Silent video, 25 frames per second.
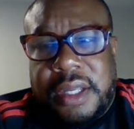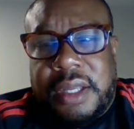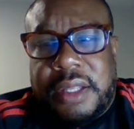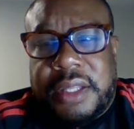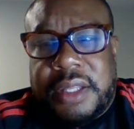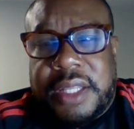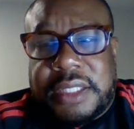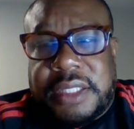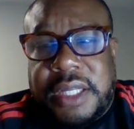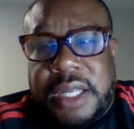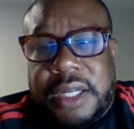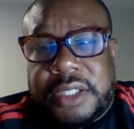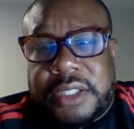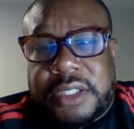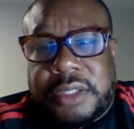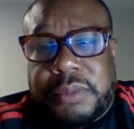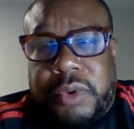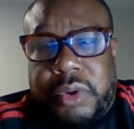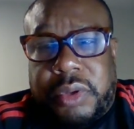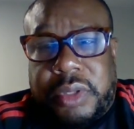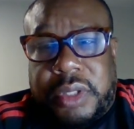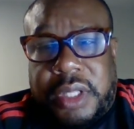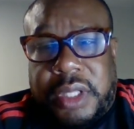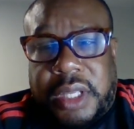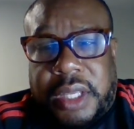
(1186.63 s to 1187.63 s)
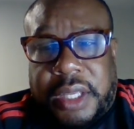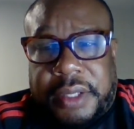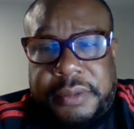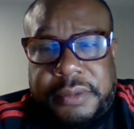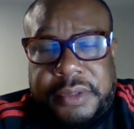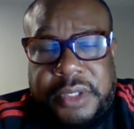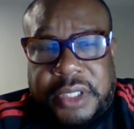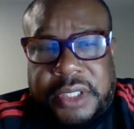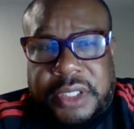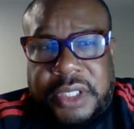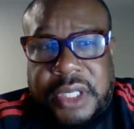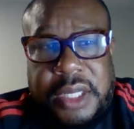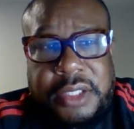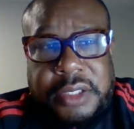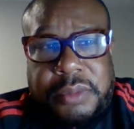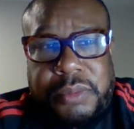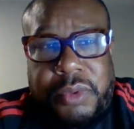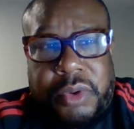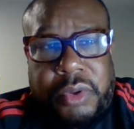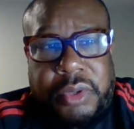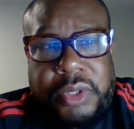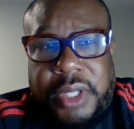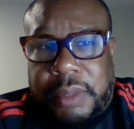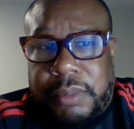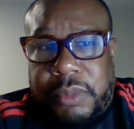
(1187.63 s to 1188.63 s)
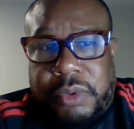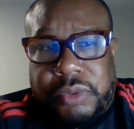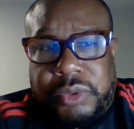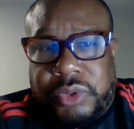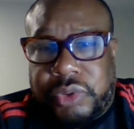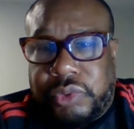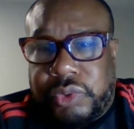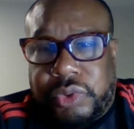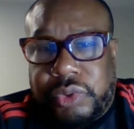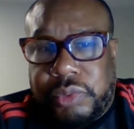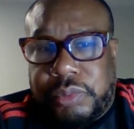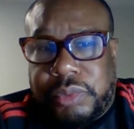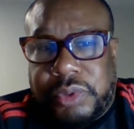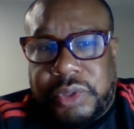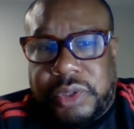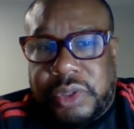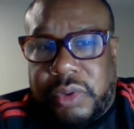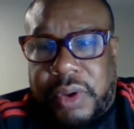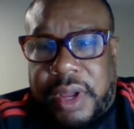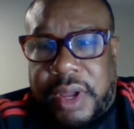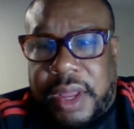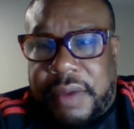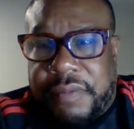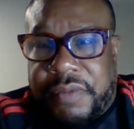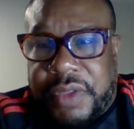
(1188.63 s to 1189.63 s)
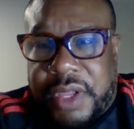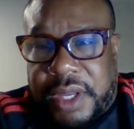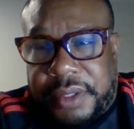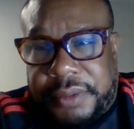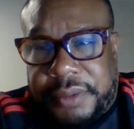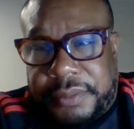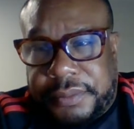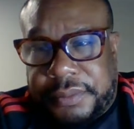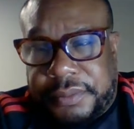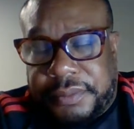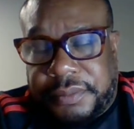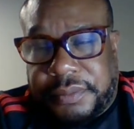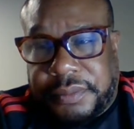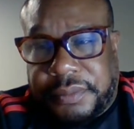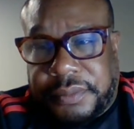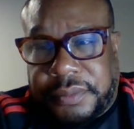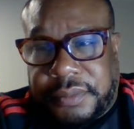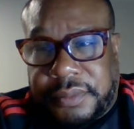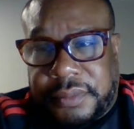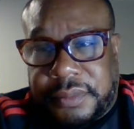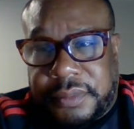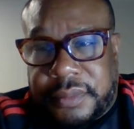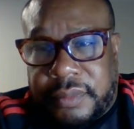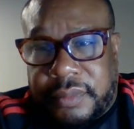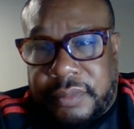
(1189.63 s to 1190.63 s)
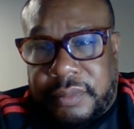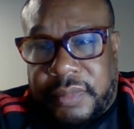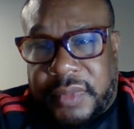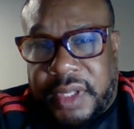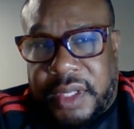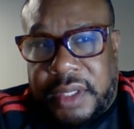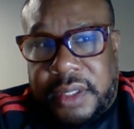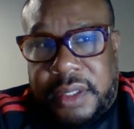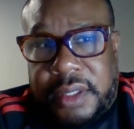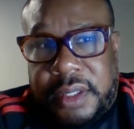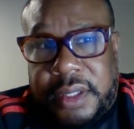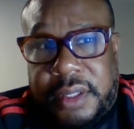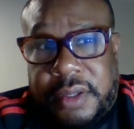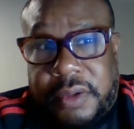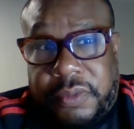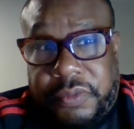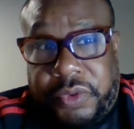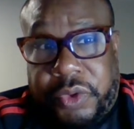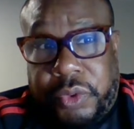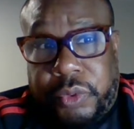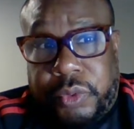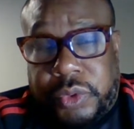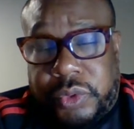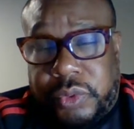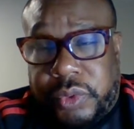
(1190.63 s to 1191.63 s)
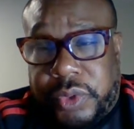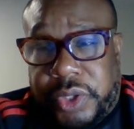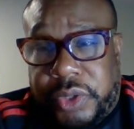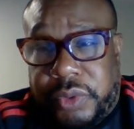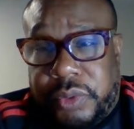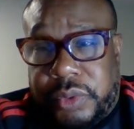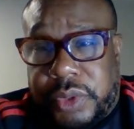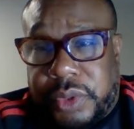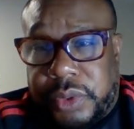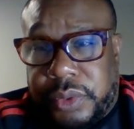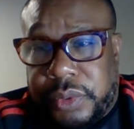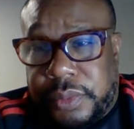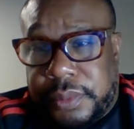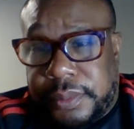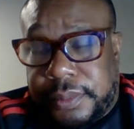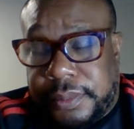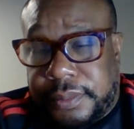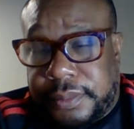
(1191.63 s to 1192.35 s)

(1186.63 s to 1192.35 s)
That's not a small thing. That's not a small thing. Most YouTubers don't have that. Views on YouTube.